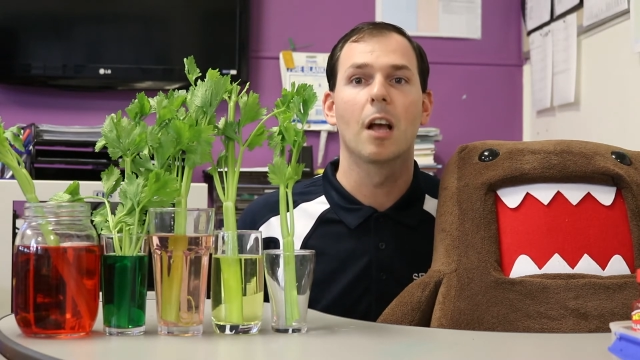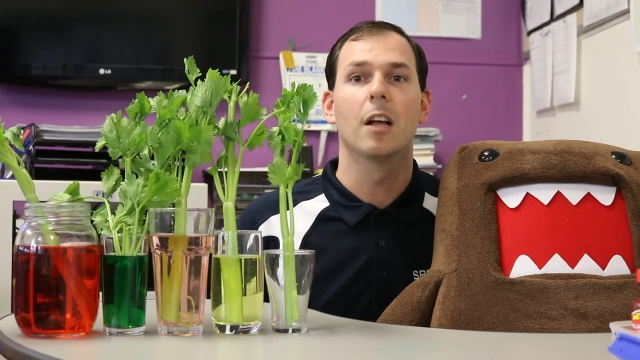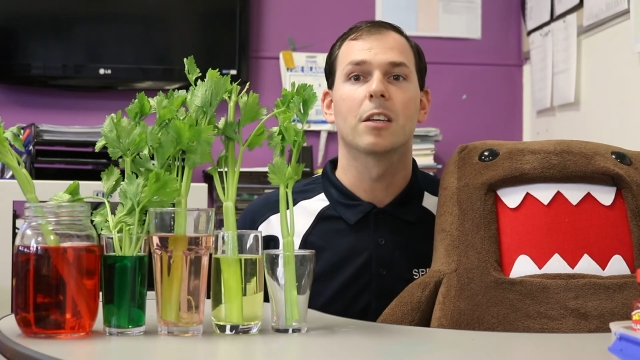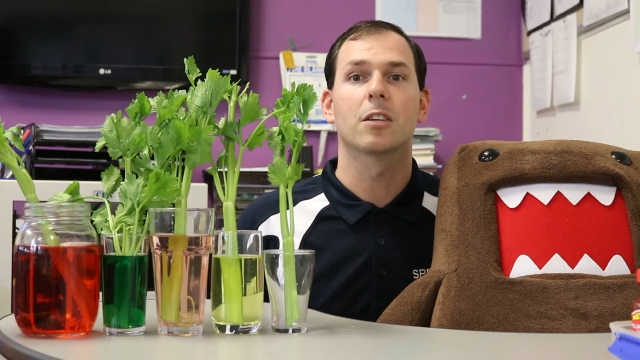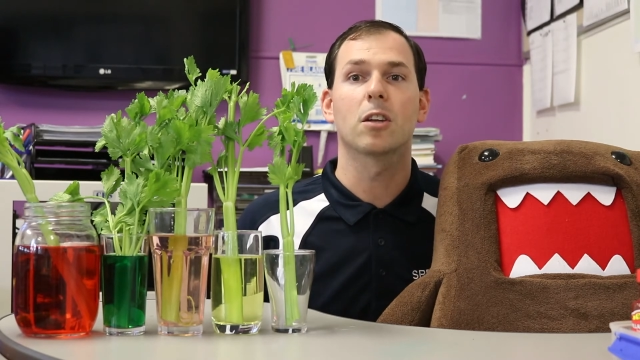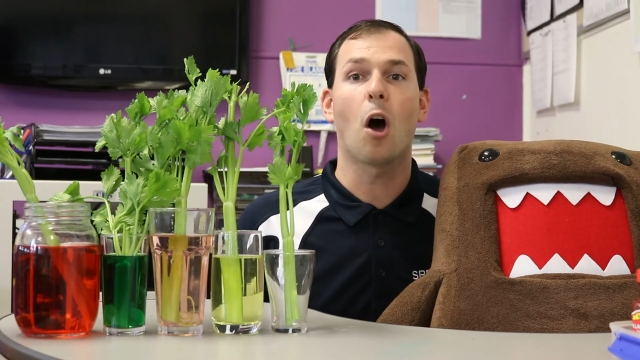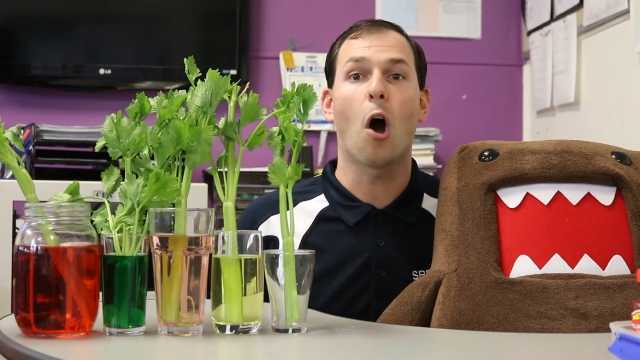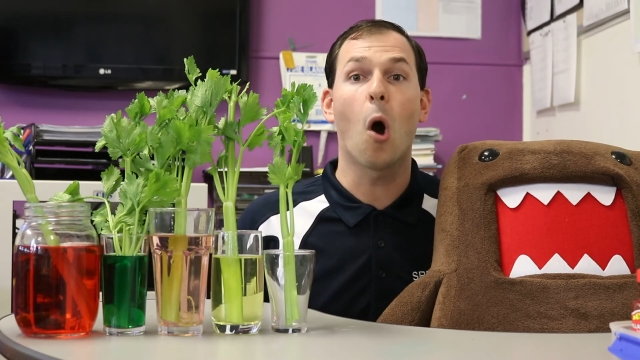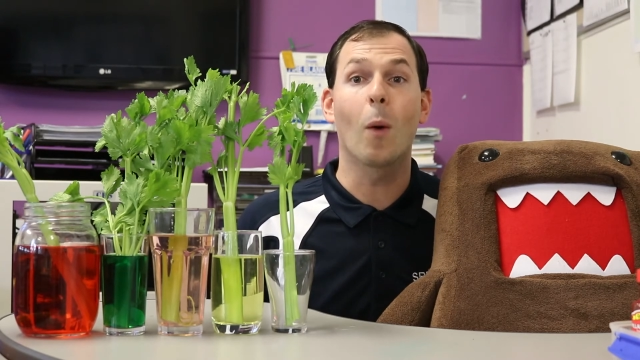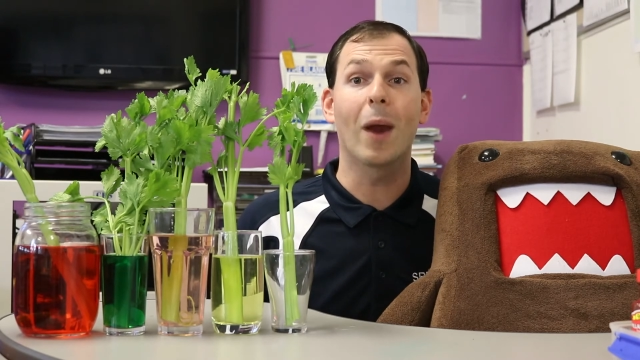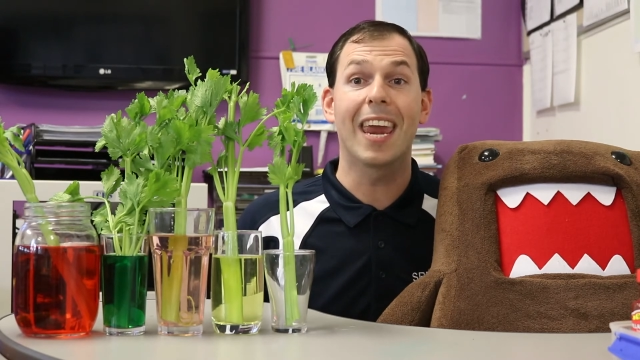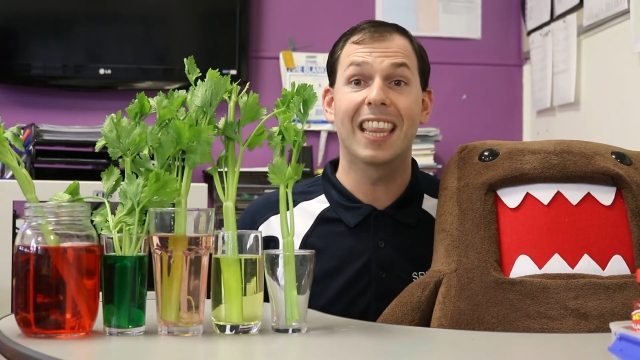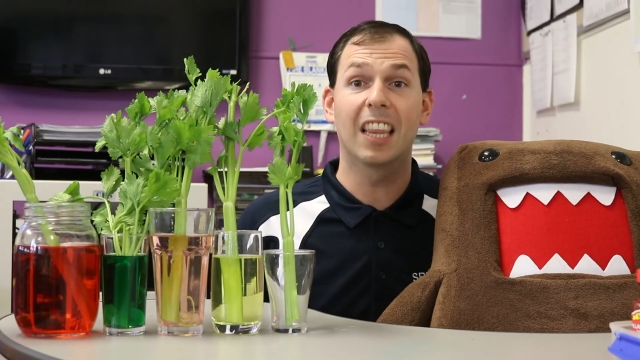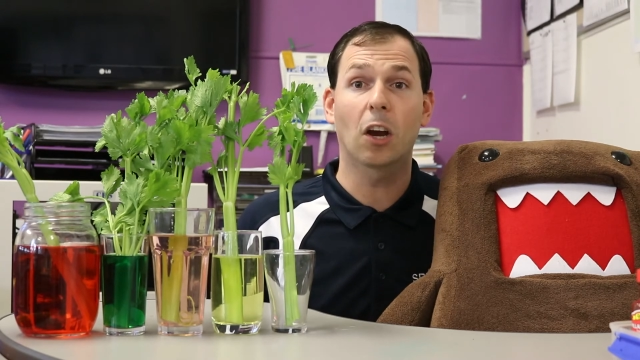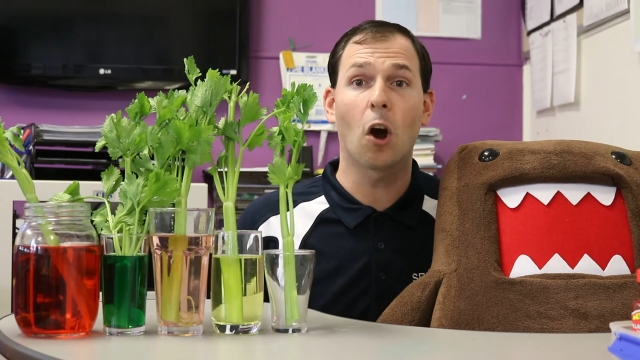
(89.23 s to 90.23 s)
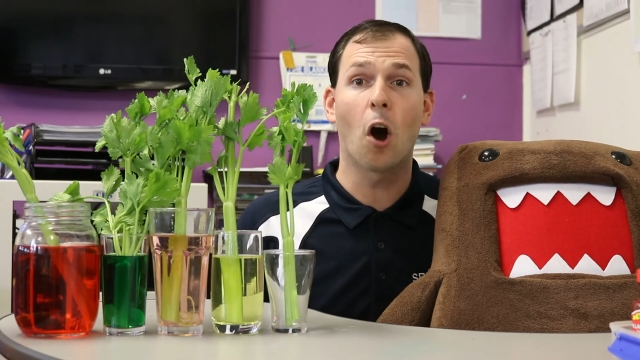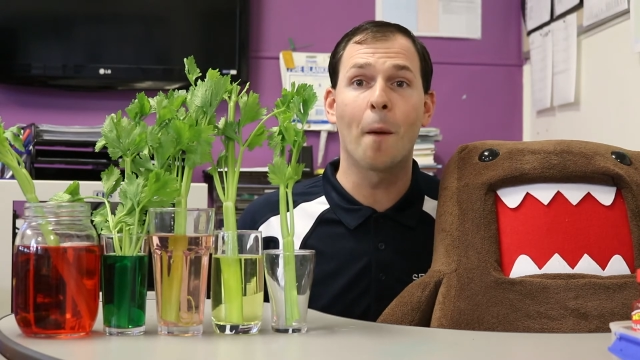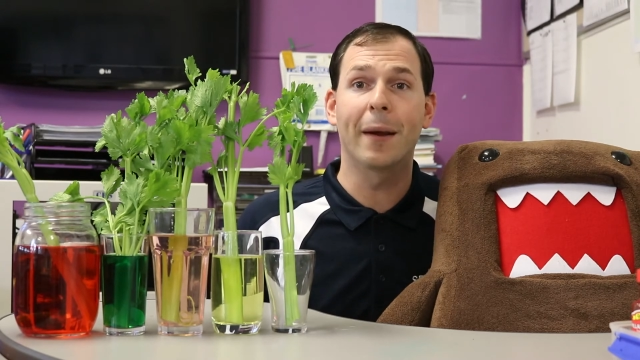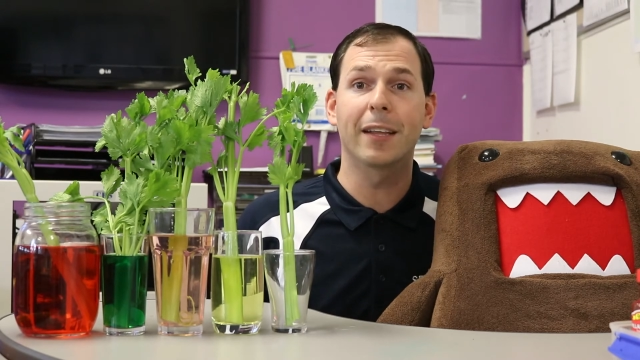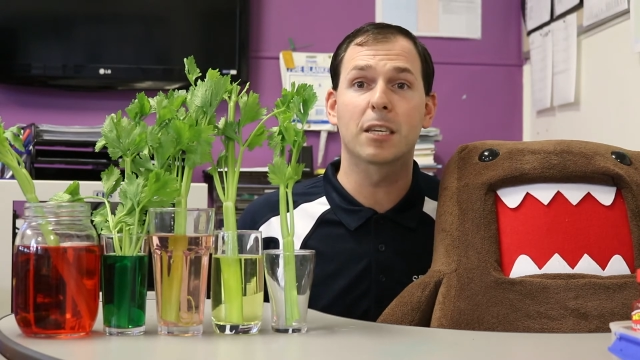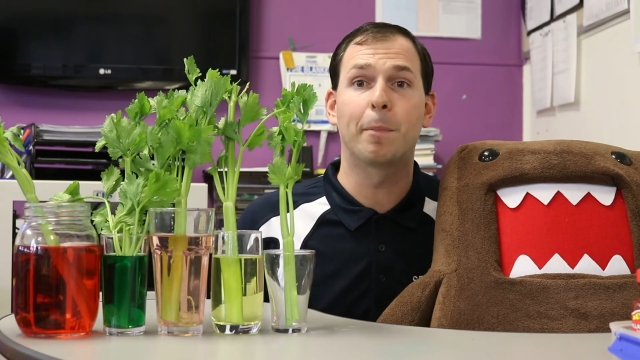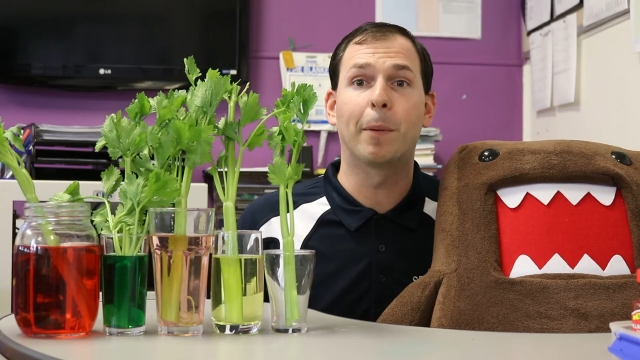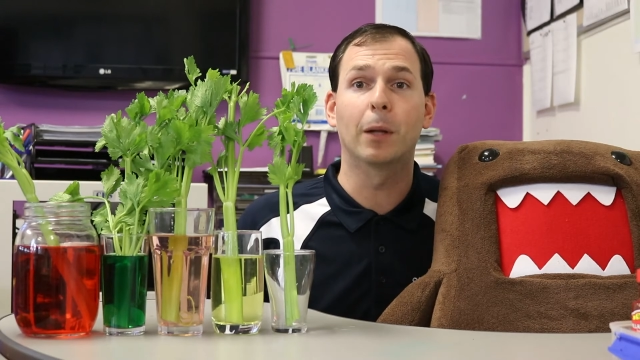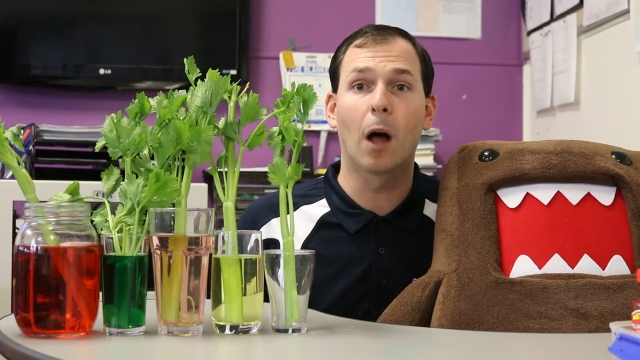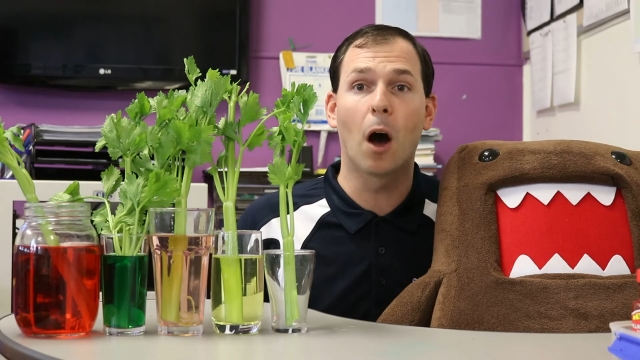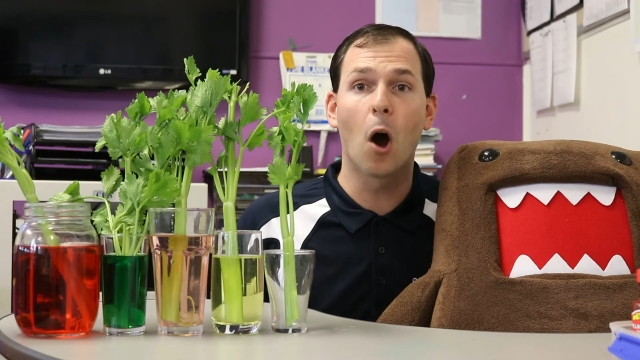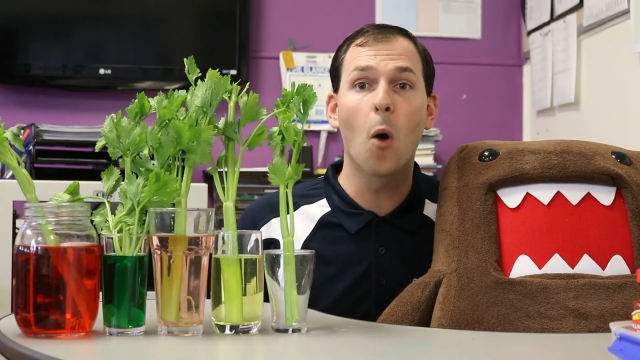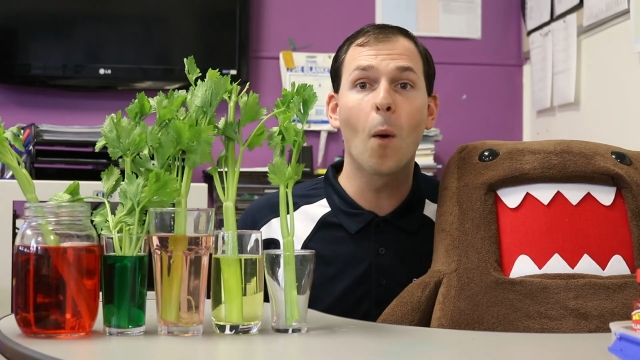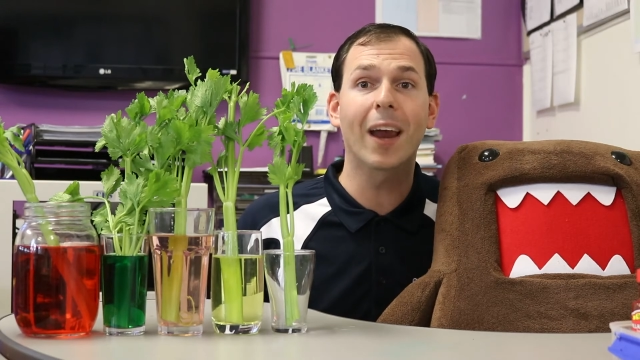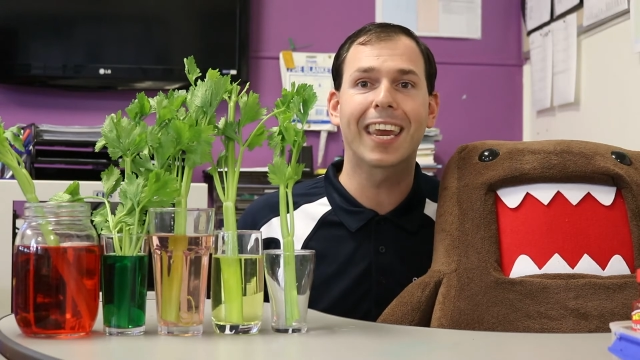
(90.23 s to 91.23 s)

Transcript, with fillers: So in the comments below,